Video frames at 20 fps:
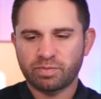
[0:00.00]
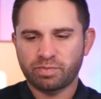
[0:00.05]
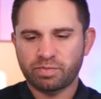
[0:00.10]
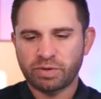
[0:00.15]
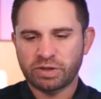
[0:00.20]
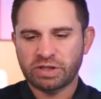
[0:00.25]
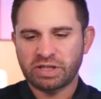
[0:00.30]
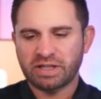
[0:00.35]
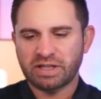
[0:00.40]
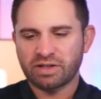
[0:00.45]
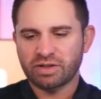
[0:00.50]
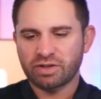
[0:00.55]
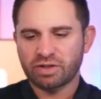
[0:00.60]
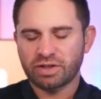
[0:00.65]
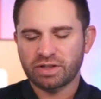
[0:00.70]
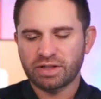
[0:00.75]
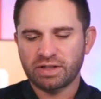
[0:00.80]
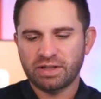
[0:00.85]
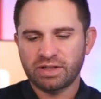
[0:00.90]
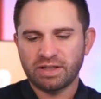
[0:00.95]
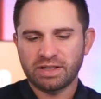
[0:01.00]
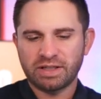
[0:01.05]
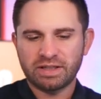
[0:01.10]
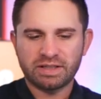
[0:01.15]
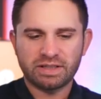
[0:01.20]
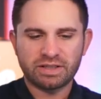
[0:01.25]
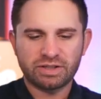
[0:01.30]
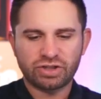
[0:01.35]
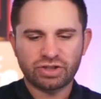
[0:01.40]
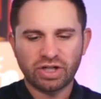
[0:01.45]
particularly in
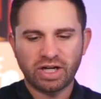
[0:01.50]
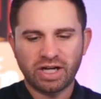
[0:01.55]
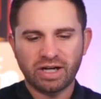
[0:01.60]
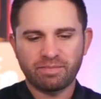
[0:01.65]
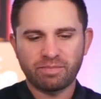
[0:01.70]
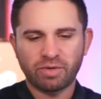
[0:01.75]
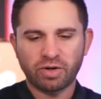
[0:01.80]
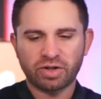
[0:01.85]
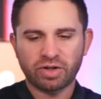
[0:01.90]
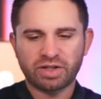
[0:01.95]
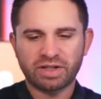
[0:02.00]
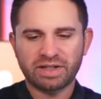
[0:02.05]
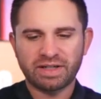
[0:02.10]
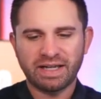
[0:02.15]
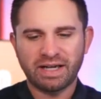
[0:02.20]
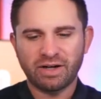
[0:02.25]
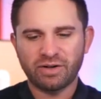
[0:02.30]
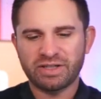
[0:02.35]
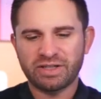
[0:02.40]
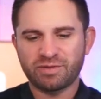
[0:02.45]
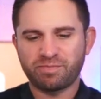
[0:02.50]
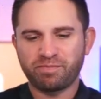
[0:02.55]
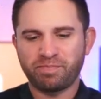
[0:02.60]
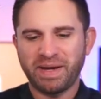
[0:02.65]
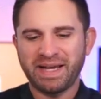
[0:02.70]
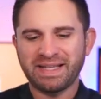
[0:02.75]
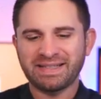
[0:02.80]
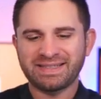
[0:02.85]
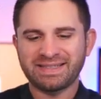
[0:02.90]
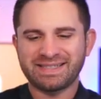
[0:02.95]
the job market. Now, he's
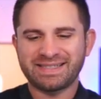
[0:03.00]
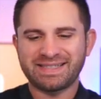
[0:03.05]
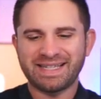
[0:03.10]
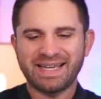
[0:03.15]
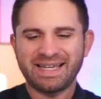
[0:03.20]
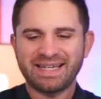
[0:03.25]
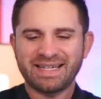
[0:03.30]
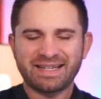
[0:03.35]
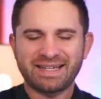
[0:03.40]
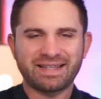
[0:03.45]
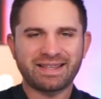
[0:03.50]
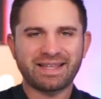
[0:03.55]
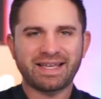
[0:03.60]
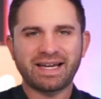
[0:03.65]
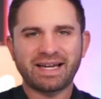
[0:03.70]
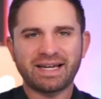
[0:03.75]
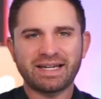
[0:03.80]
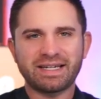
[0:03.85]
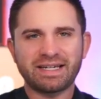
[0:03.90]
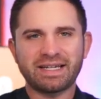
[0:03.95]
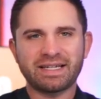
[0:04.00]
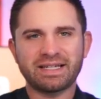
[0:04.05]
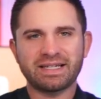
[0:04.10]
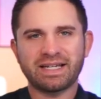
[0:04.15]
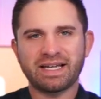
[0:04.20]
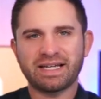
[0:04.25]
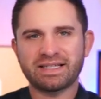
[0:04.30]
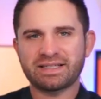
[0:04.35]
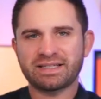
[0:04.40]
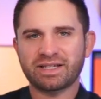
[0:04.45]
been saying that, and it
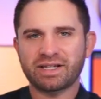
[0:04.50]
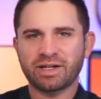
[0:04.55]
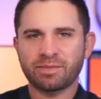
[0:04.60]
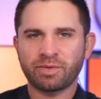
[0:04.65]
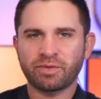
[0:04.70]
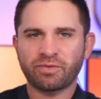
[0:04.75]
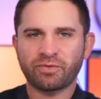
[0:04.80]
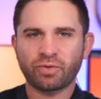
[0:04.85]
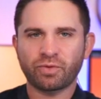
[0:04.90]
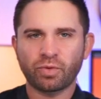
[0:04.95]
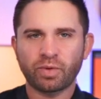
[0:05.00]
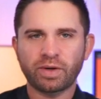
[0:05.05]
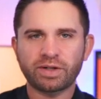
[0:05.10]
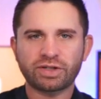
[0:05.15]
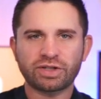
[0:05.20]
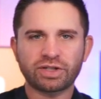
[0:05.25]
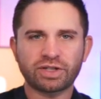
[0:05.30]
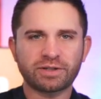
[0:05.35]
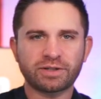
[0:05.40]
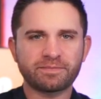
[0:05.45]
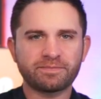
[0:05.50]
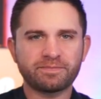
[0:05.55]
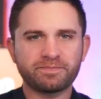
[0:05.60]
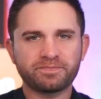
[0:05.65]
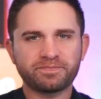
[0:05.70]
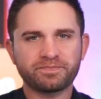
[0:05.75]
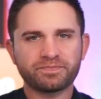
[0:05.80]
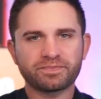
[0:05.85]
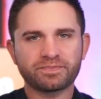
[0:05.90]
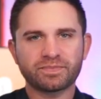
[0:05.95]
hasn't come to fruition.
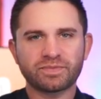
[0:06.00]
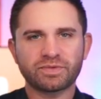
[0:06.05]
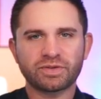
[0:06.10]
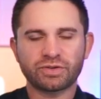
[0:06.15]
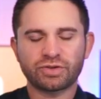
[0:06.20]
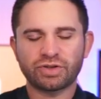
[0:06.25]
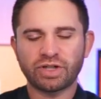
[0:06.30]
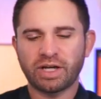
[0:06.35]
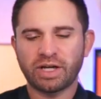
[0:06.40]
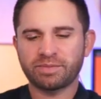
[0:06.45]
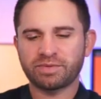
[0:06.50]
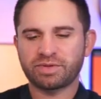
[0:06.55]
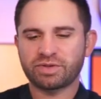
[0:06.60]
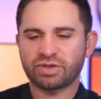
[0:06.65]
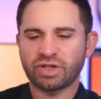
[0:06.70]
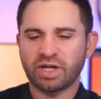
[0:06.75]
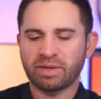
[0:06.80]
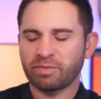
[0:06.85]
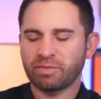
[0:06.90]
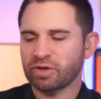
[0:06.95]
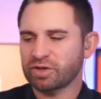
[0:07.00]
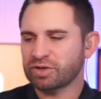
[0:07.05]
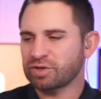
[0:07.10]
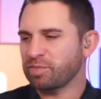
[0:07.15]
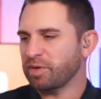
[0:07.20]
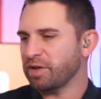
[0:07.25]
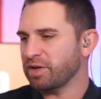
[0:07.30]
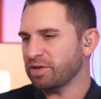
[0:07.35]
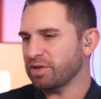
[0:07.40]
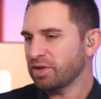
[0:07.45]
So jobs, job market's
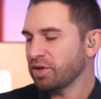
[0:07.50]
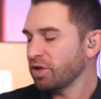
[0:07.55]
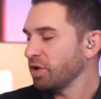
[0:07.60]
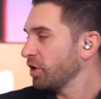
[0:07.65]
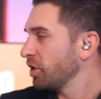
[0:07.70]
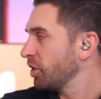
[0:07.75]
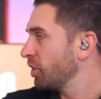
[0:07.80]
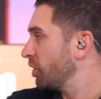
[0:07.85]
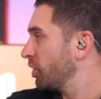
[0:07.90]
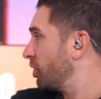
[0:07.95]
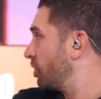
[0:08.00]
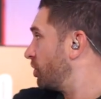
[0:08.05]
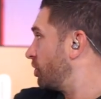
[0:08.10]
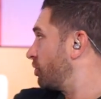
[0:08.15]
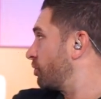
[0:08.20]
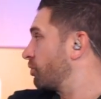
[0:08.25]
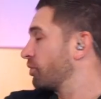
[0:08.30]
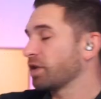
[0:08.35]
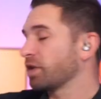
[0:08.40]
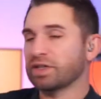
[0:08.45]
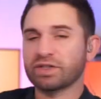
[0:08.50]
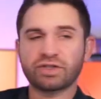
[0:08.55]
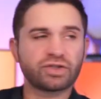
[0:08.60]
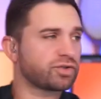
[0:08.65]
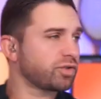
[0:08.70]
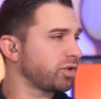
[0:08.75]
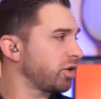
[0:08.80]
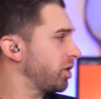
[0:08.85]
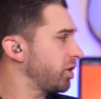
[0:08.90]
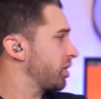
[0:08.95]
been really
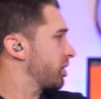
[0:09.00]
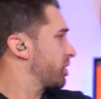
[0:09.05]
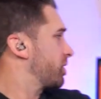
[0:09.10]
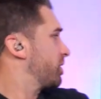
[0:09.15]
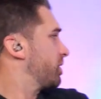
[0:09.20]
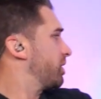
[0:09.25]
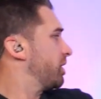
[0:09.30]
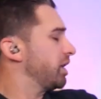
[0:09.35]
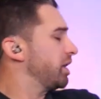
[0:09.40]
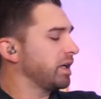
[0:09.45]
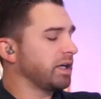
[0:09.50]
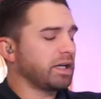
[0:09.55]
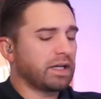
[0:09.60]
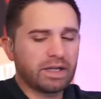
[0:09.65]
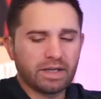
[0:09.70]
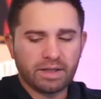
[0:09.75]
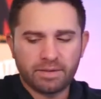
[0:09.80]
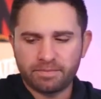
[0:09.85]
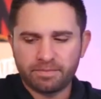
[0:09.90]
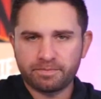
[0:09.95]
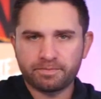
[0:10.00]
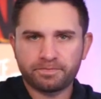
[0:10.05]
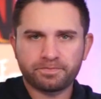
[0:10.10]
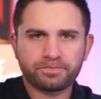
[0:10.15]
strong, um,